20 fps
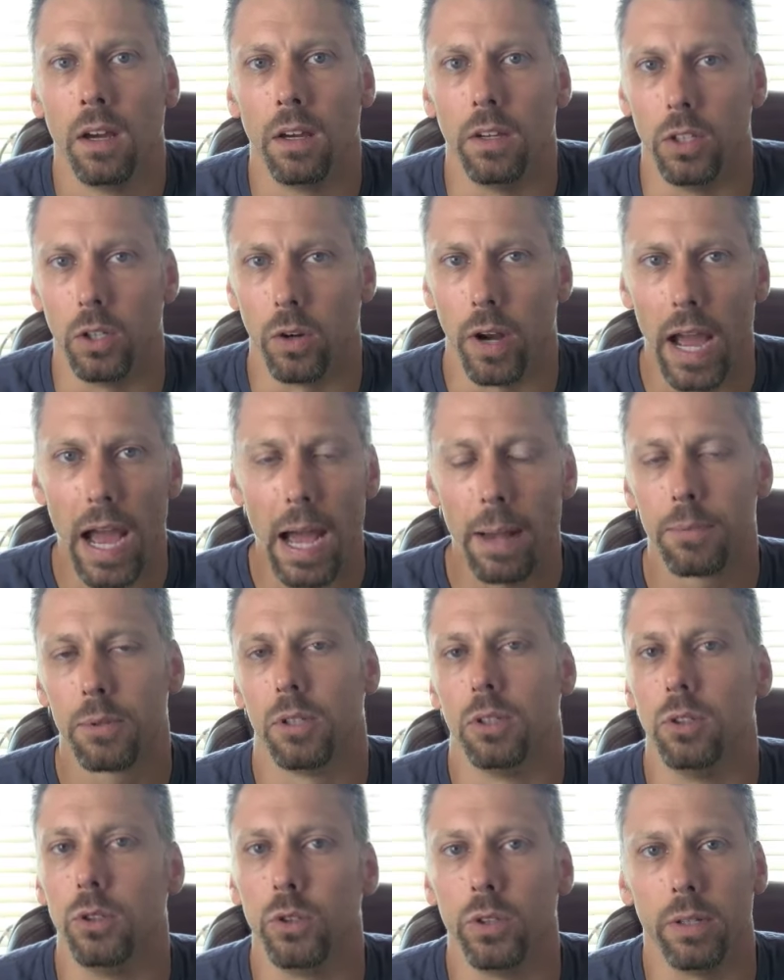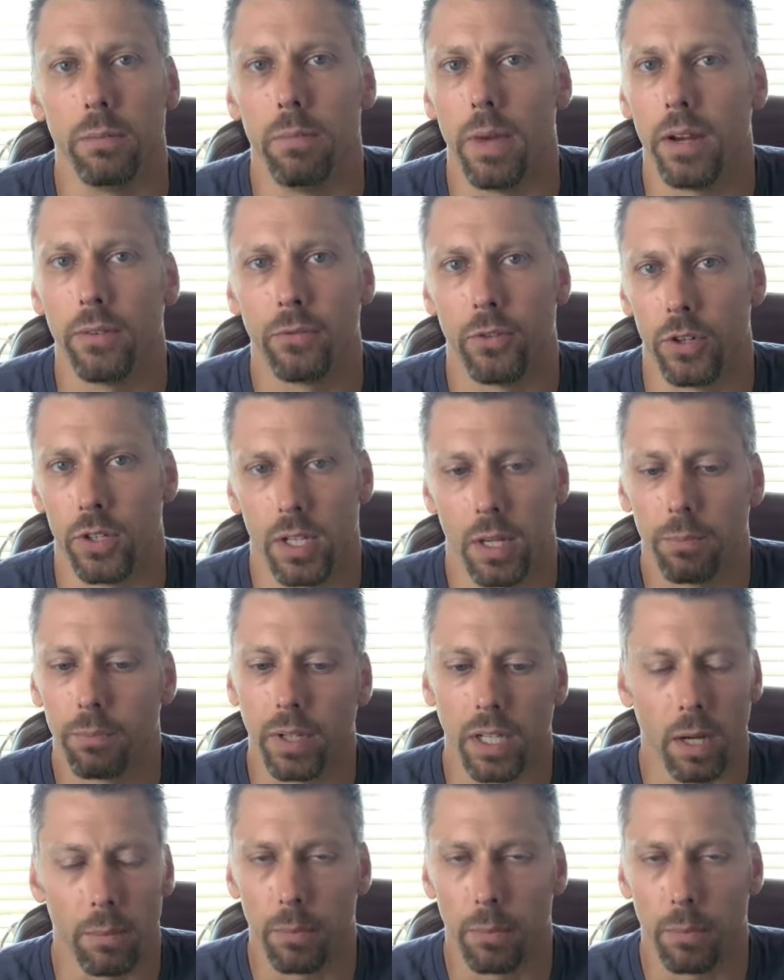You're absolutely meant for something.